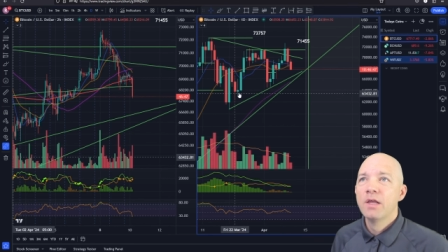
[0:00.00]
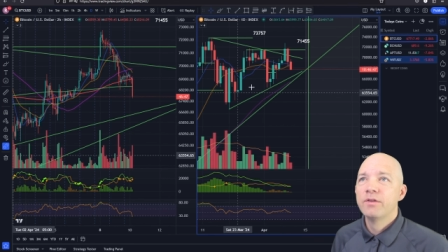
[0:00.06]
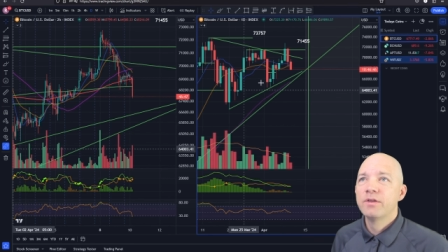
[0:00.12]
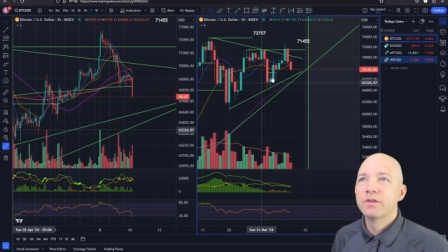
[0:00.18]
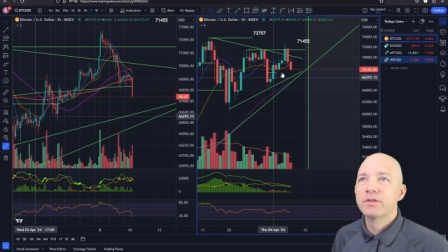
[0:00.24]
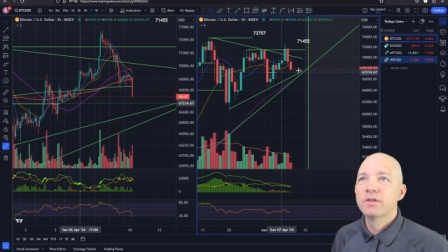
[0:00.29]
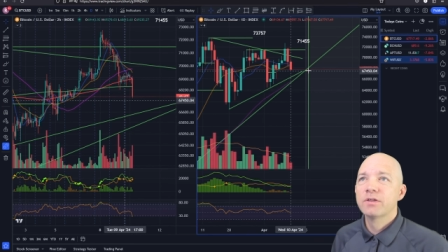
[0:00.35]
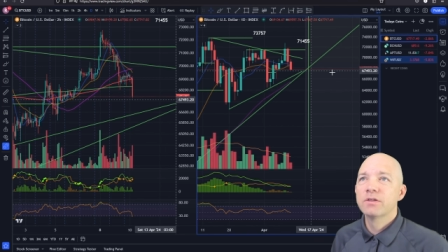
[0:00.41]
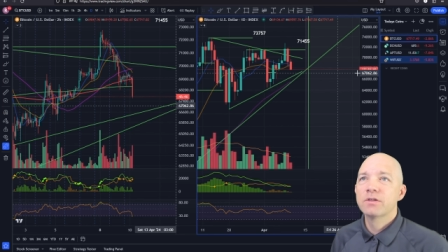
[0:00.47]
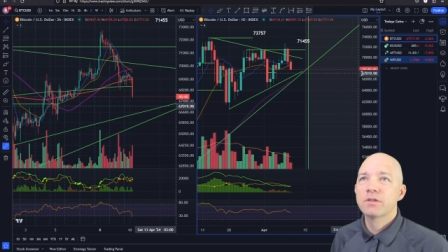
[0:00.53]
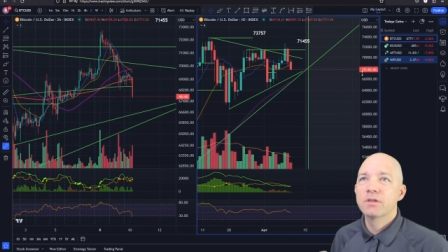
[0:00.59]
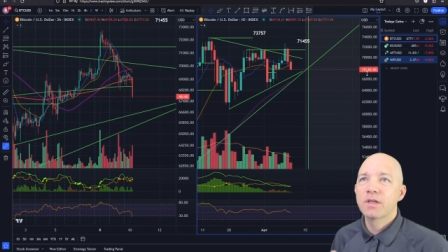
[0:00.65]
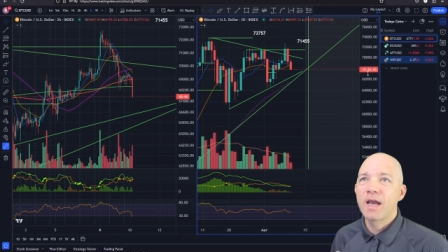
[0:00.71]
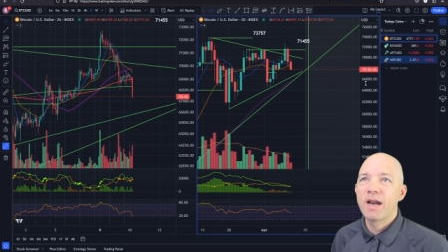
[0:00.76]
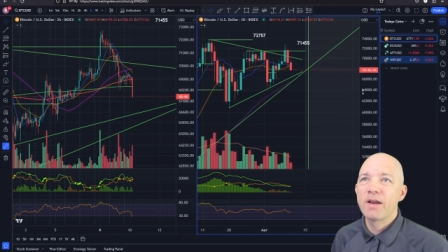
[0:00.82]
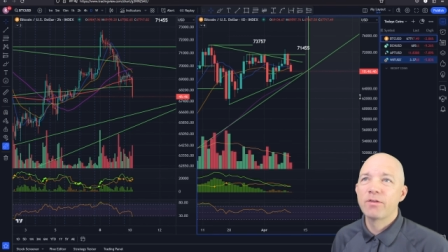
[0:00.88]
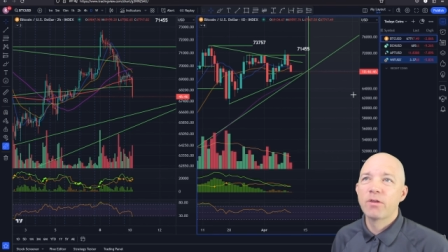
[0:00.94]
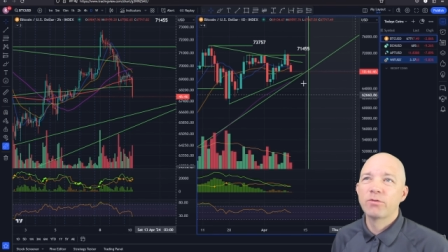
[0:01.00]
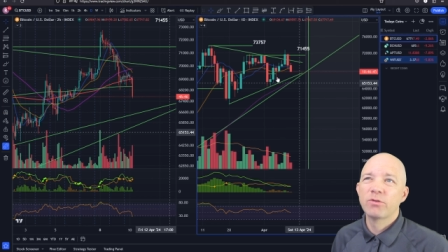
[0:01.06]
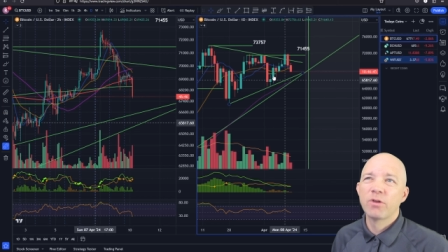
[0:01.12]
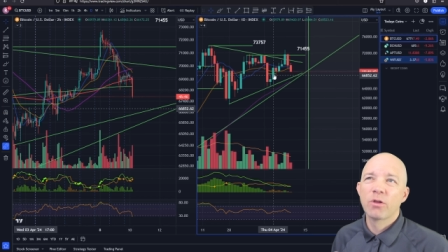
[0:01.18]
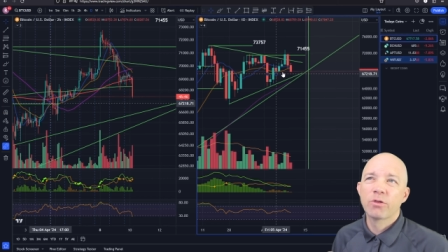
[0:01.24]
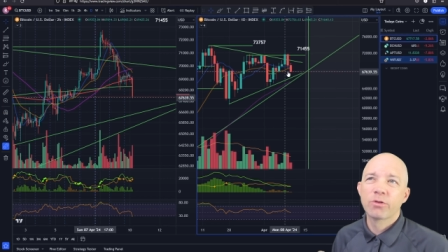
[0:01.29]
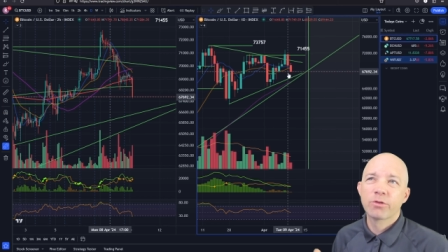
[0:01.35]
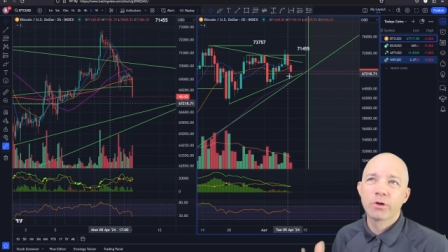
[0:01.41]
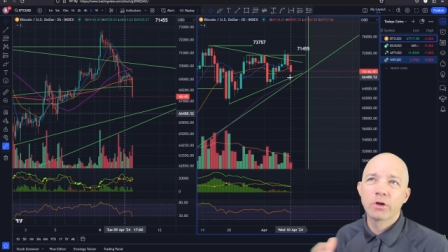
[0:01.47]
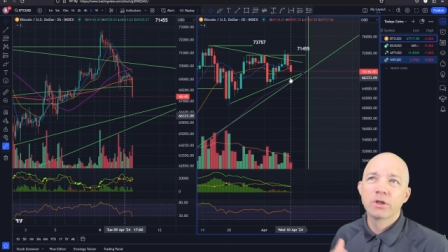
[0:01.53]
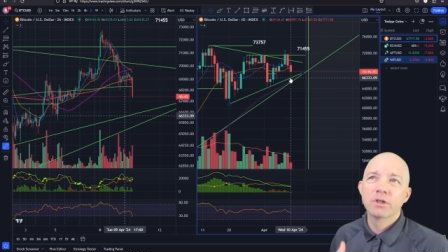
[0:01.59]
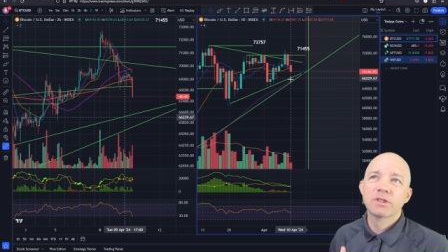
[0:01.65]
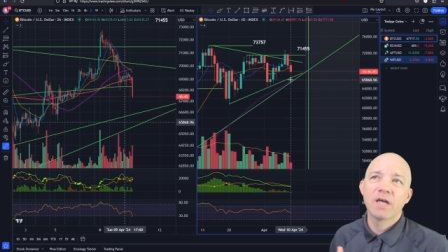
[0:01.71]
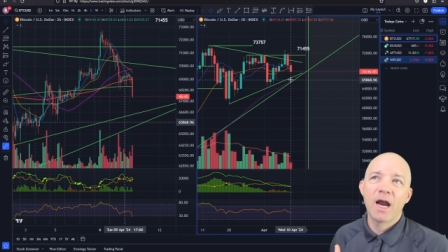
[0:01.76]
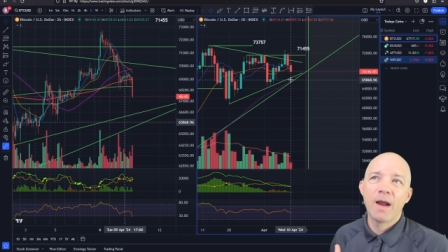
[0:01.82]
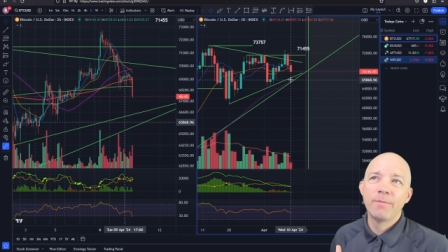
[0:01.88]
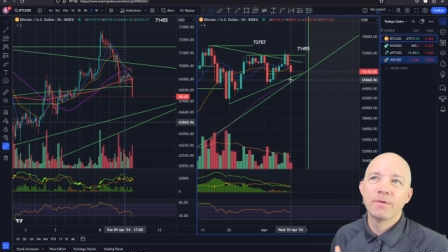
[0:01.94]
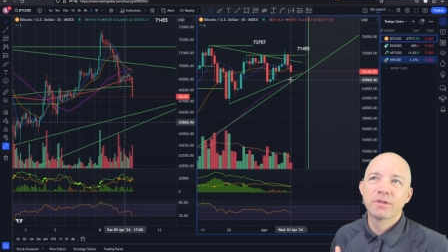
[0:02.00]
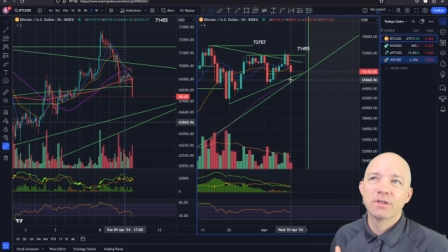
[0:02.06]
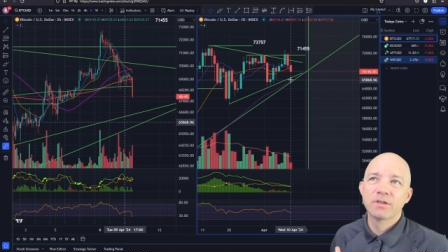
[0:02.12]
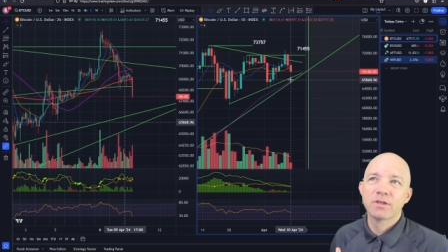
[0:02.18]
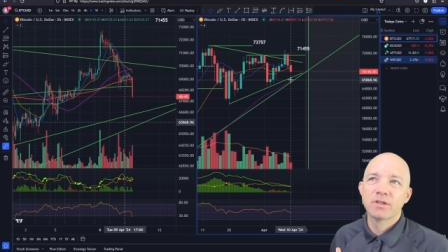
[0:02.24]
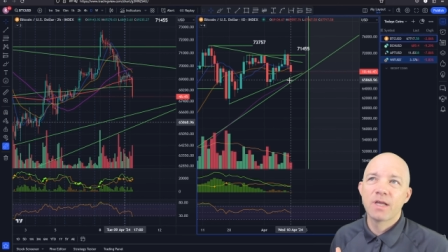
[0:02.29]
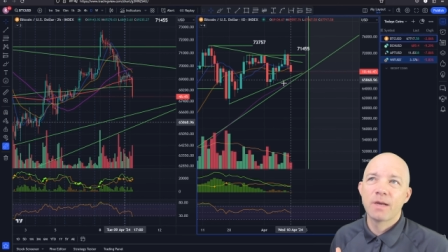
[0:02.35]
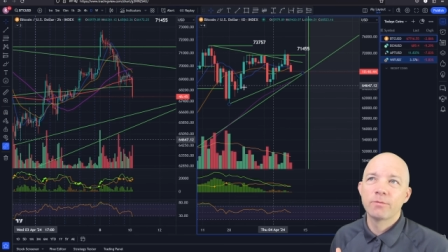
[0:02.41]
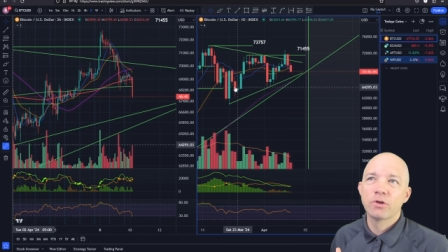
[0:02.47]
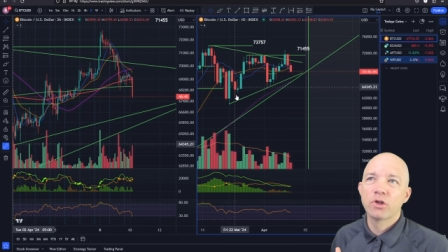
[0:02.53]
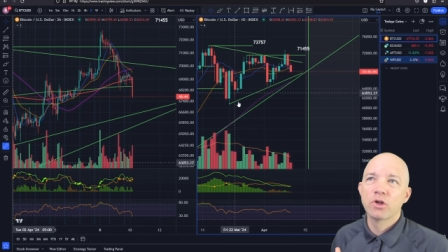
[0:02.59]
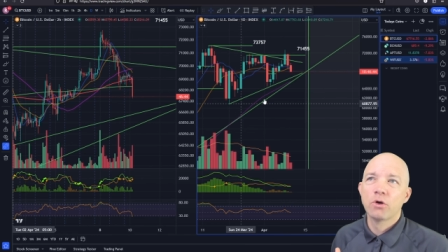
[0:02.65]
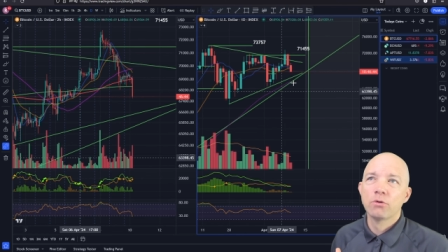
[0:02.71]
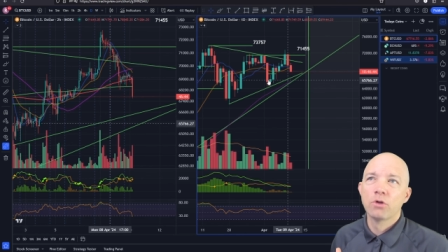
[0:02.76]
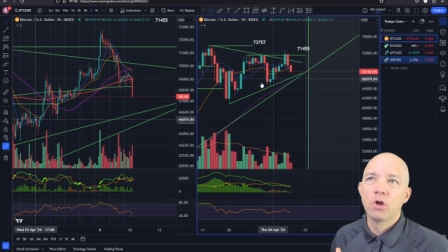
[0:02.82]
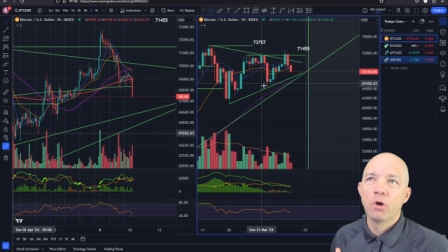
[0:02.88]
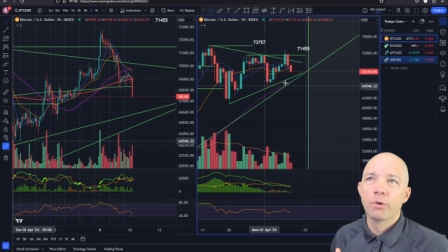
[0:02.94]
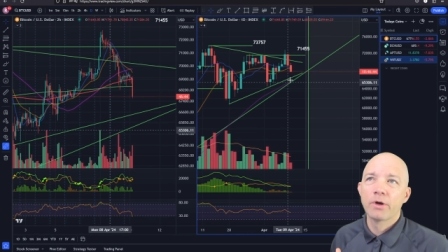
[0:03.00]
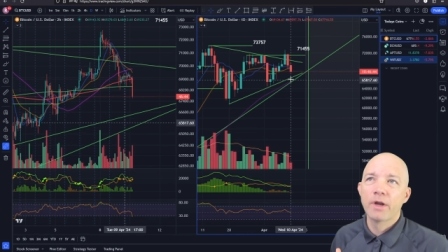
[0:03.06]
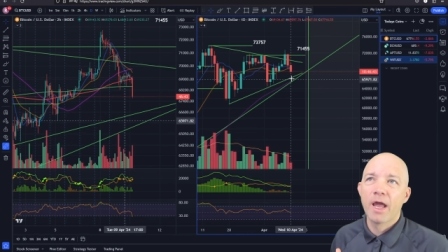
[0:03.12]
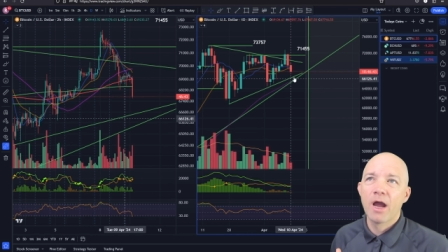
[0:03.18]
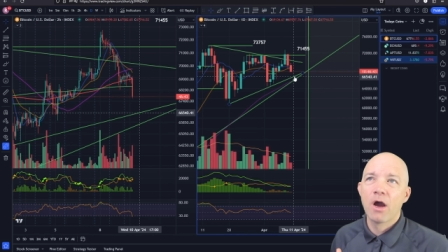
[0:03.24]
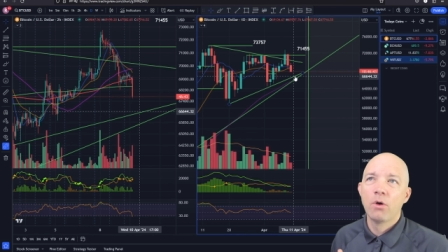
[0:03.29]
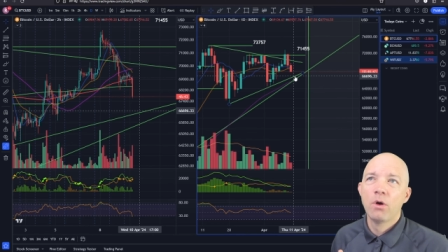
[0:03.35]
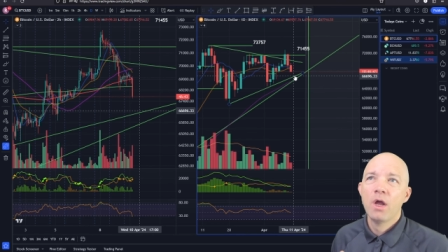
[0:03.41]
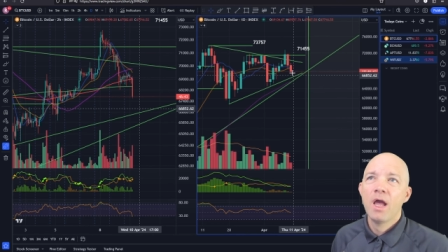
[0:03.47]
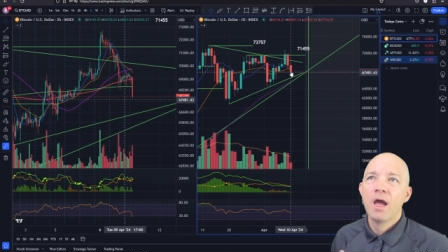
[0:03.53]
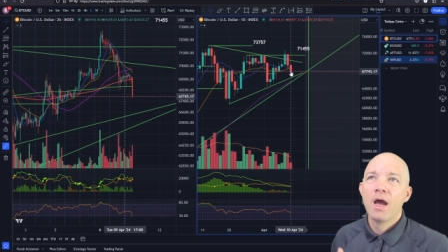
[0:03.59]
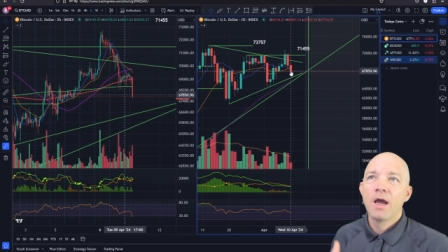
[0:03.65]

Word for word: This is kind of the third time this is attempted to go lower now.